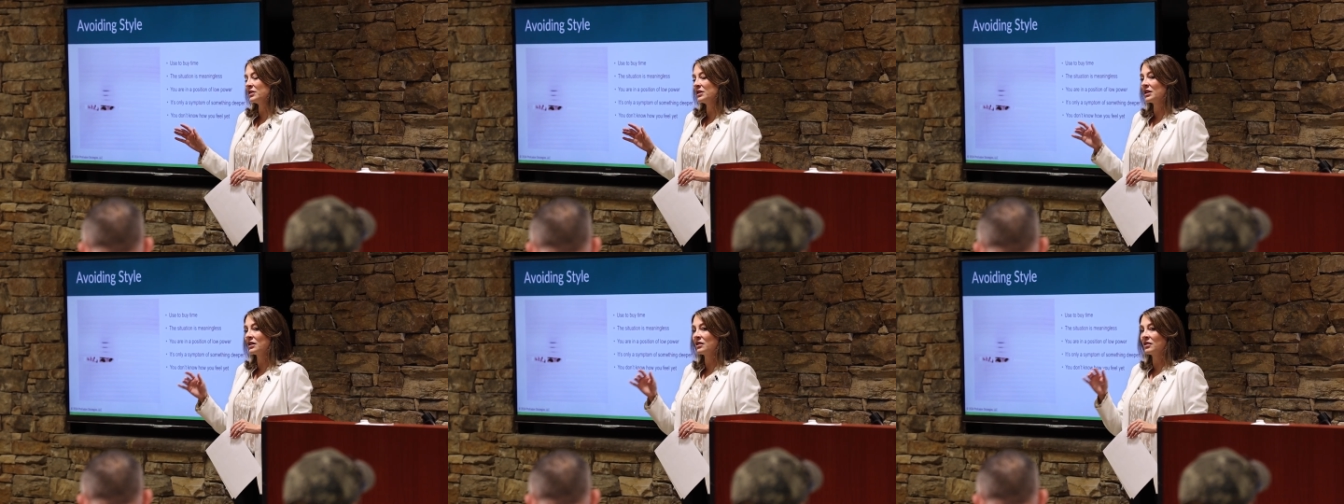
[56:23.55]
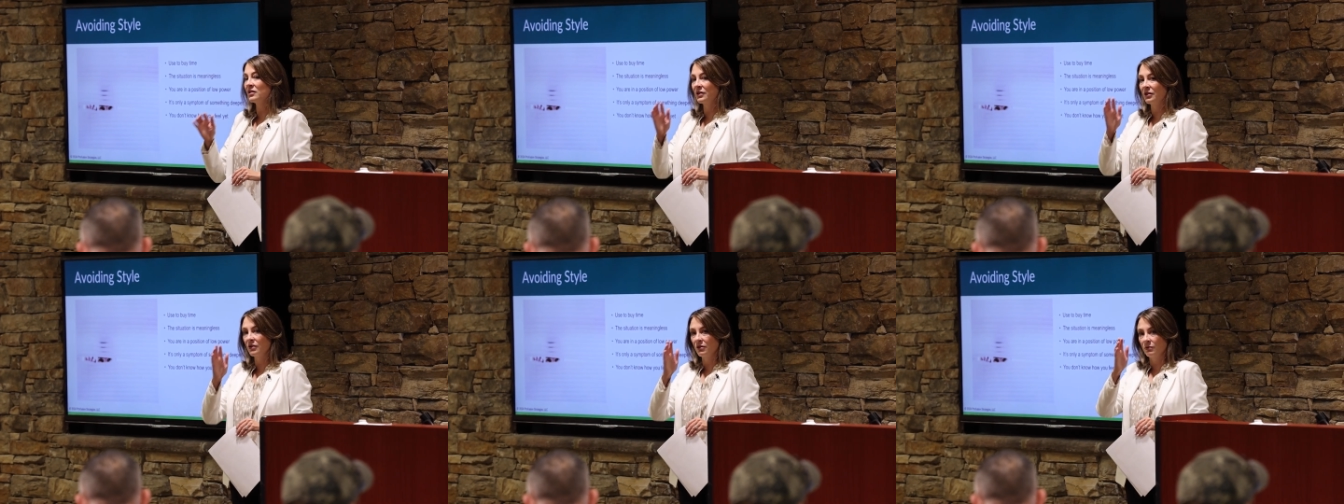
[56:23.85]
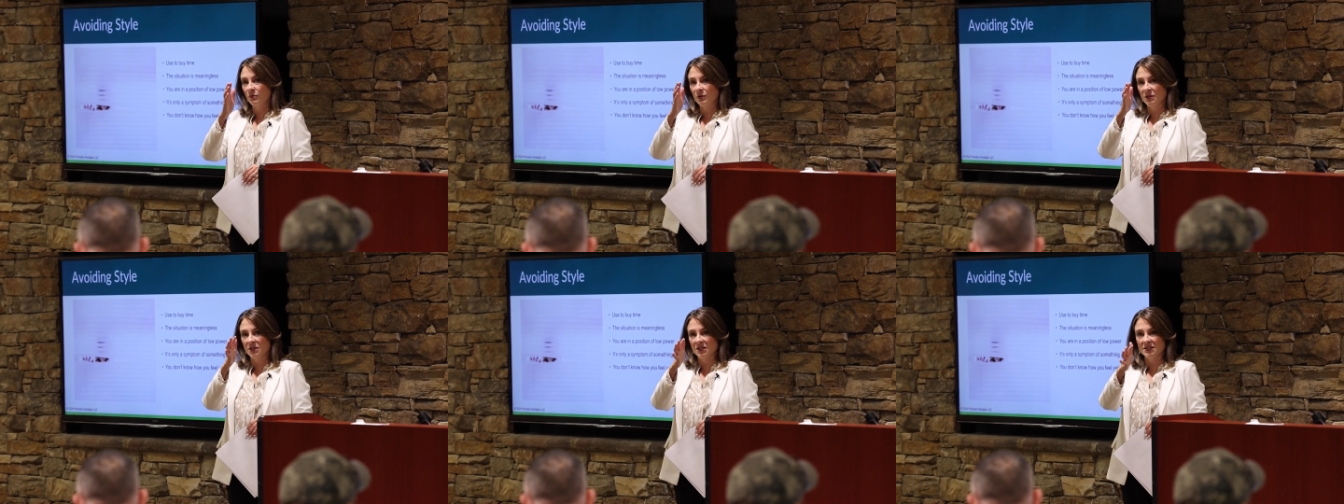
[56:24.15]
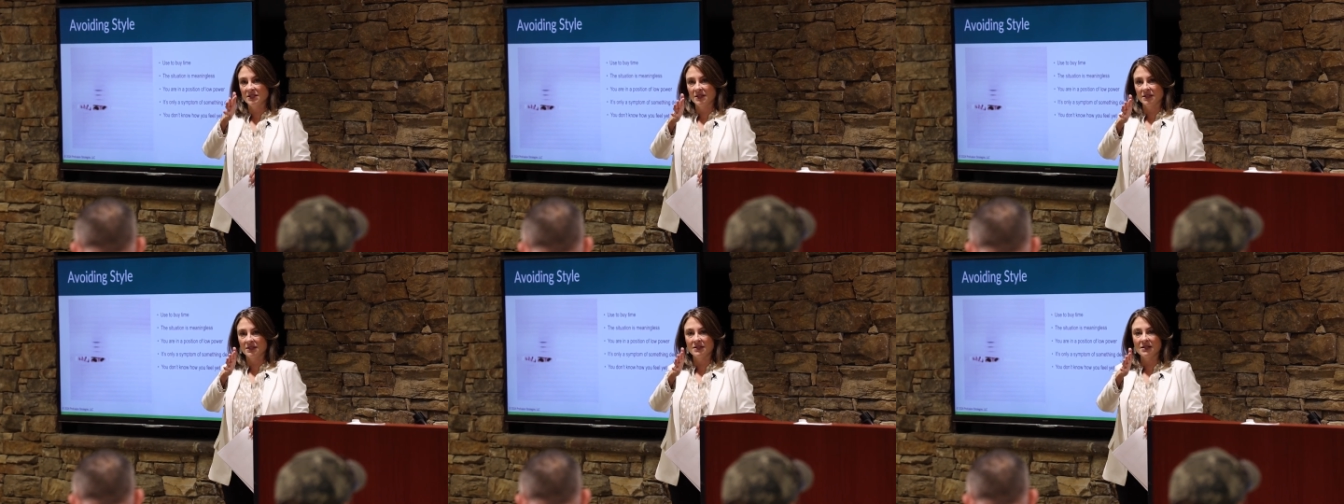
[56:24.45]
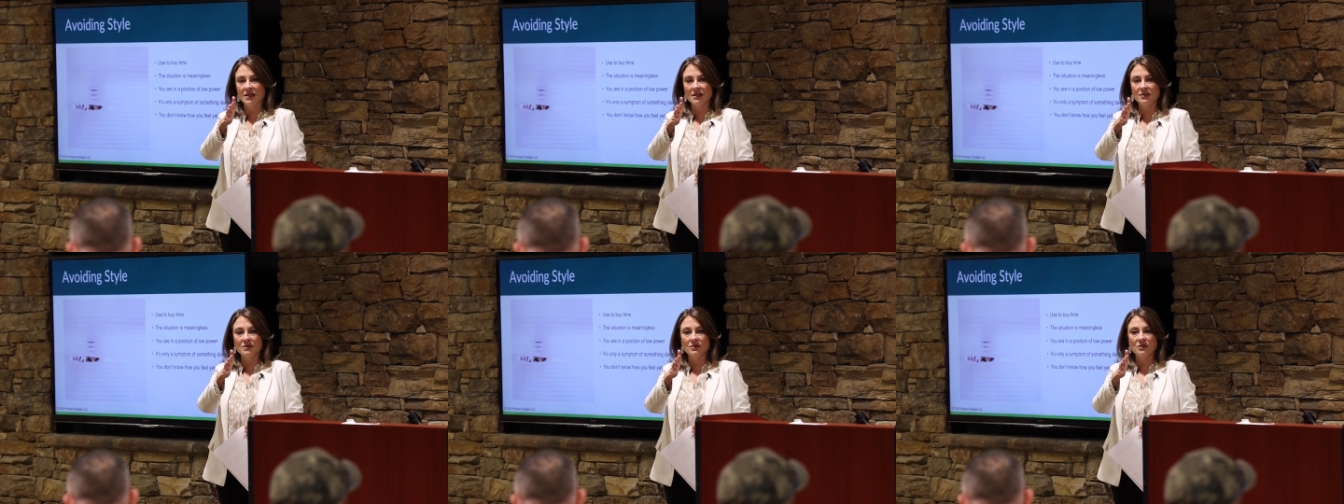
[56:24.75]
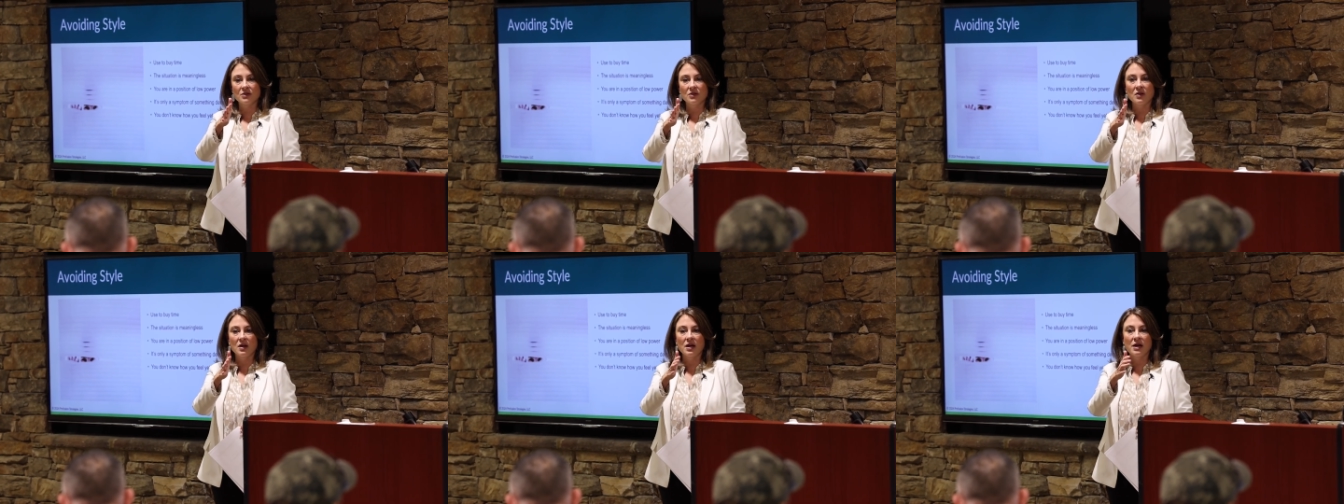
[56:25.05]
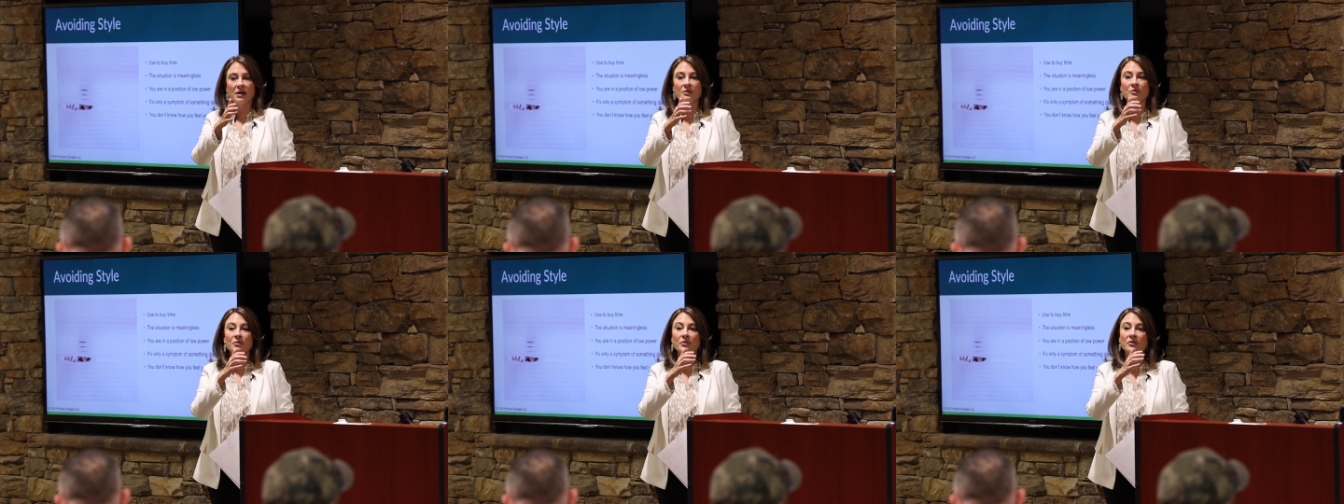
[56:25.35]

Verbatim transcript: get clear on what does success look like,